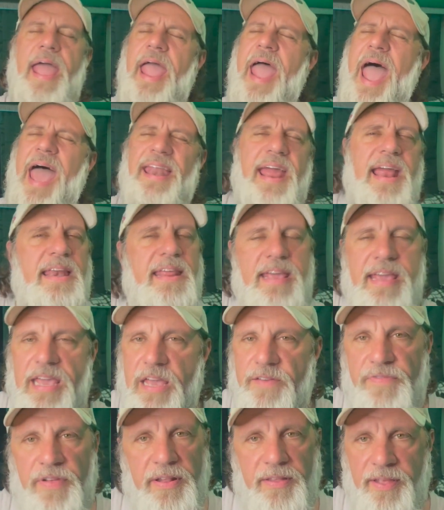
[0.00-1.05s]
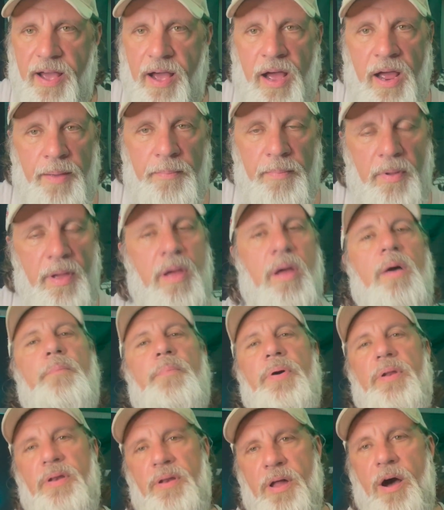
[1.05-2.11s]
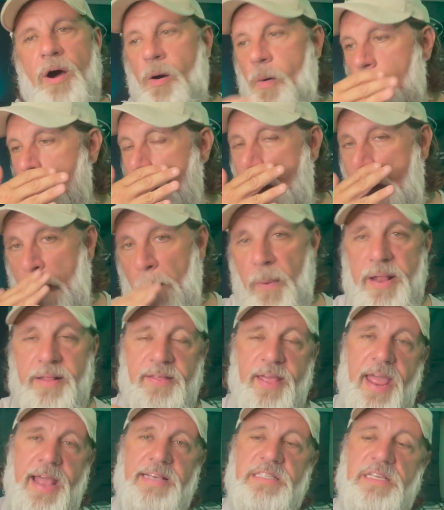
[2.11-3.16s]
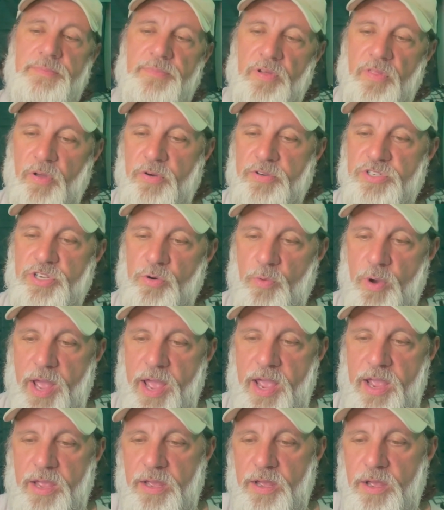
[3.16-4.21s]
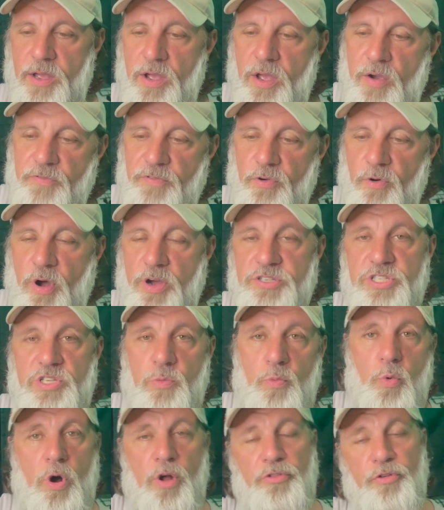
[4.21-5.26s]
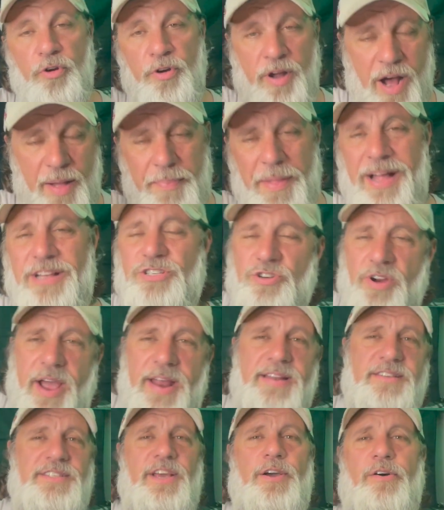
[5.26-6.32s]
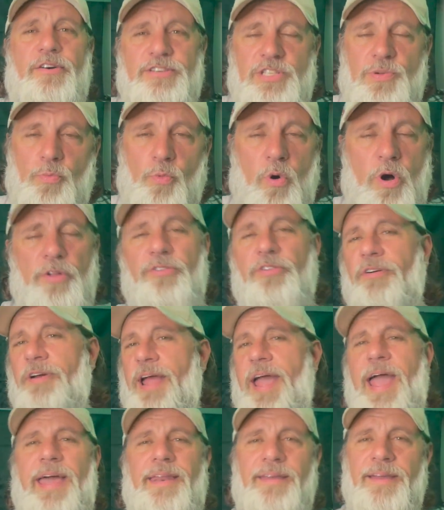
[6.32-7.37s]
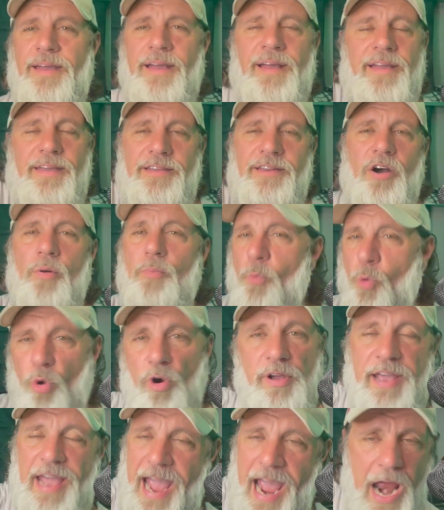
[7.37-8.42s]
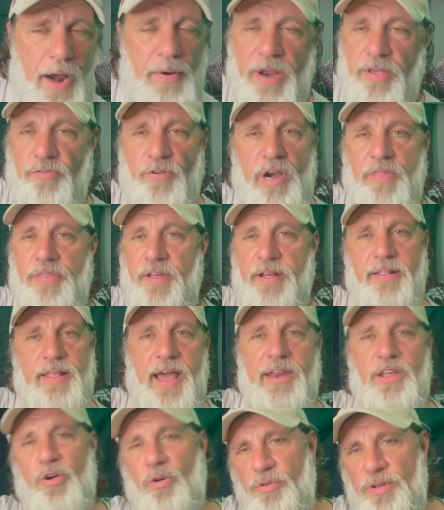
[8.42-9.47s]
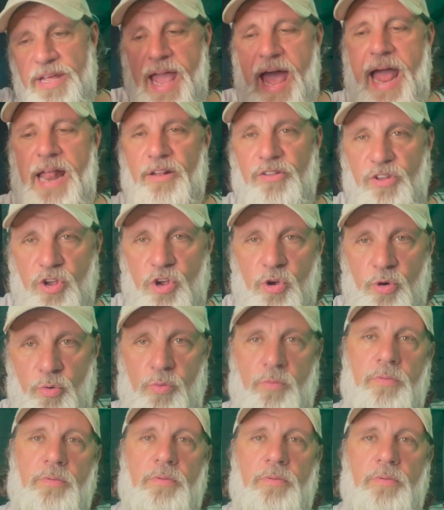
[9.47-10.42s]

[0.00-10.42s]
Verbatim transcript: at any given time. But no, we take some of those away for Austin Walter. Now, I'm not trying to say Austin Walter had, you know, more carries or anything like that. He only had two.